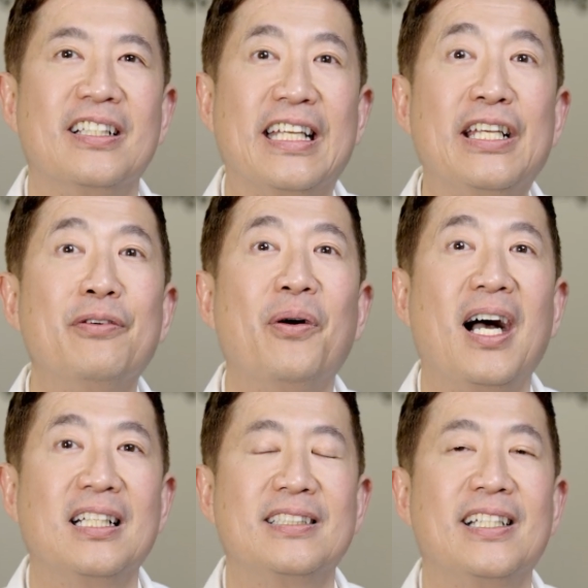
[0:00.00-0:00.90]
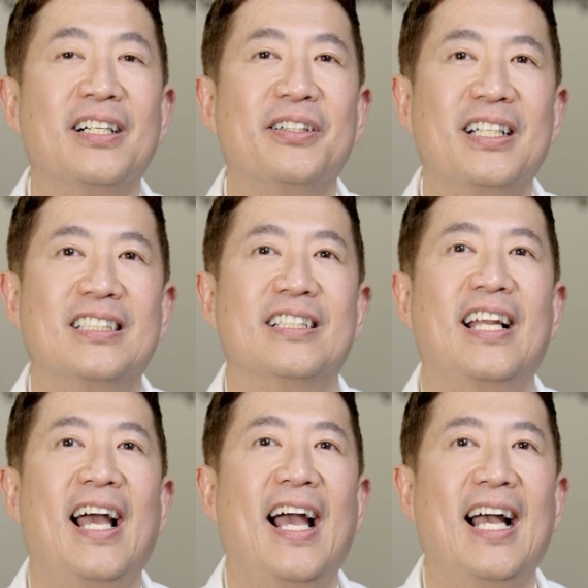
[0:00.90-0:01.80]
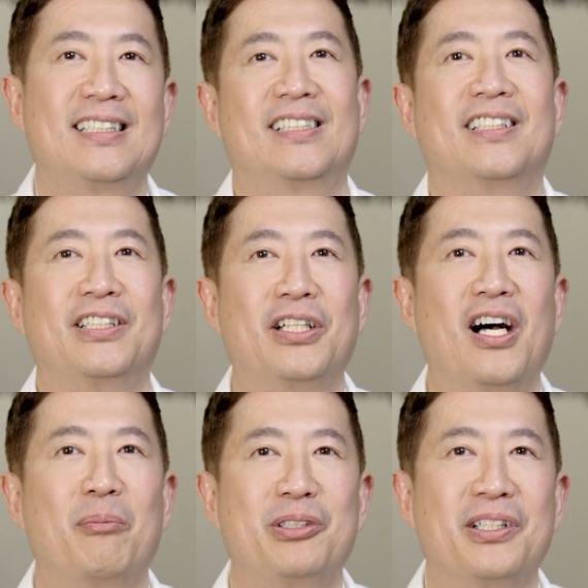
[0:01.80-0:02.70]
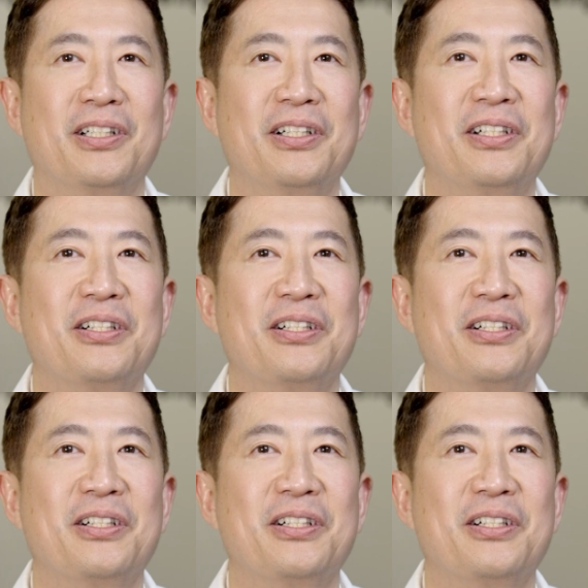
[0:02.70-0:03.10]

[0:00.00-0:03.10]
the EVO ICL is an excellent option